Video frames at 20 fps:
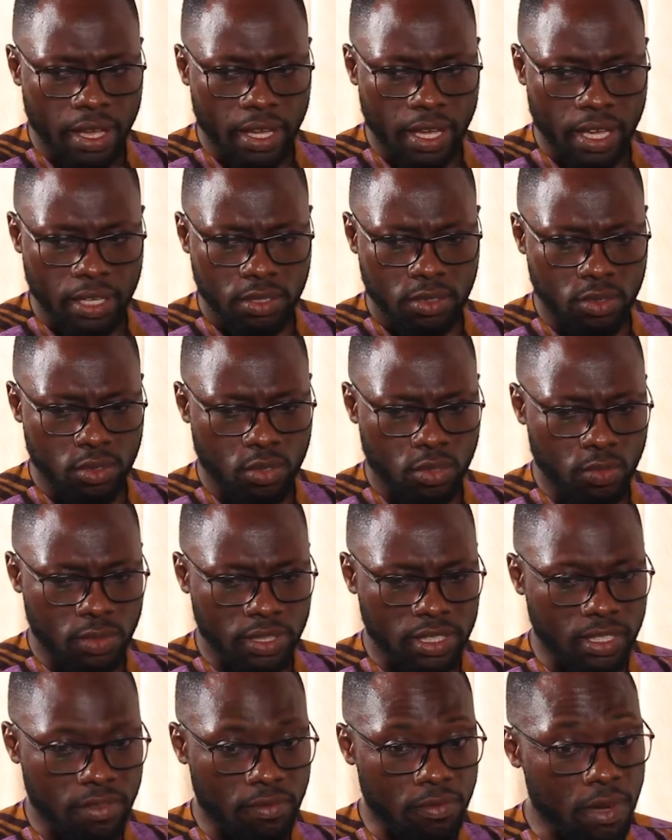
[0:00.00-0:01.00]
It has to do
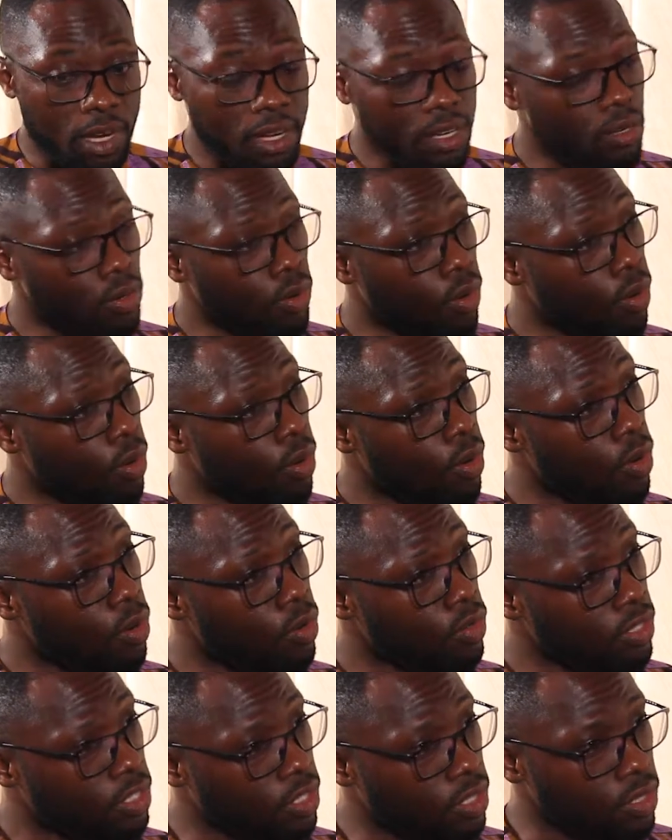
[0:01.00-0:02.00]
with the very
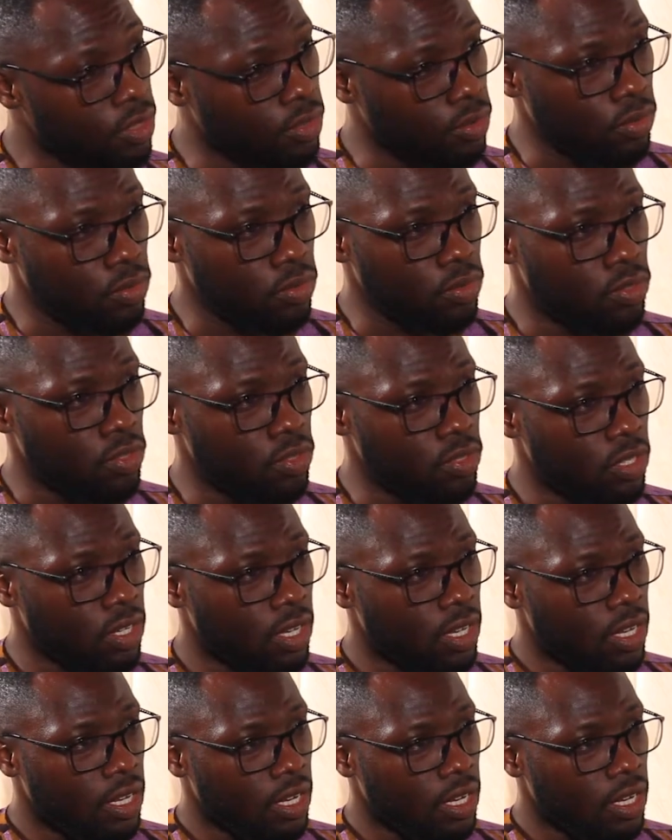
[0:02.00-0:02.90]
long queues